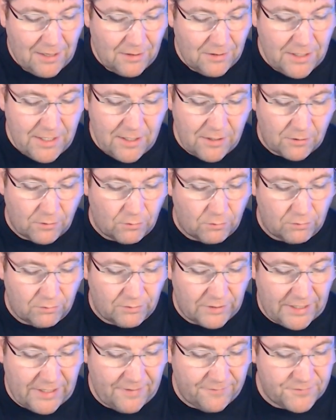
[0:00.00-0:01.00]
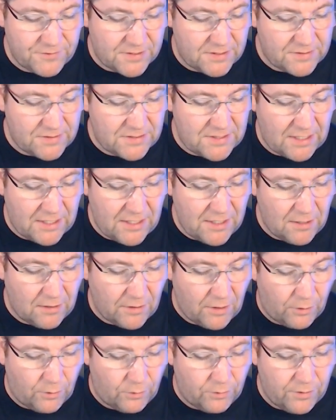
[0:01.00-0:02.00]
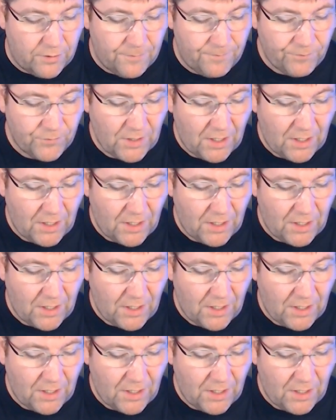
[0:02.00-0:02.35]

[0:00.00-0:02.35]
Liu leaves the city alone.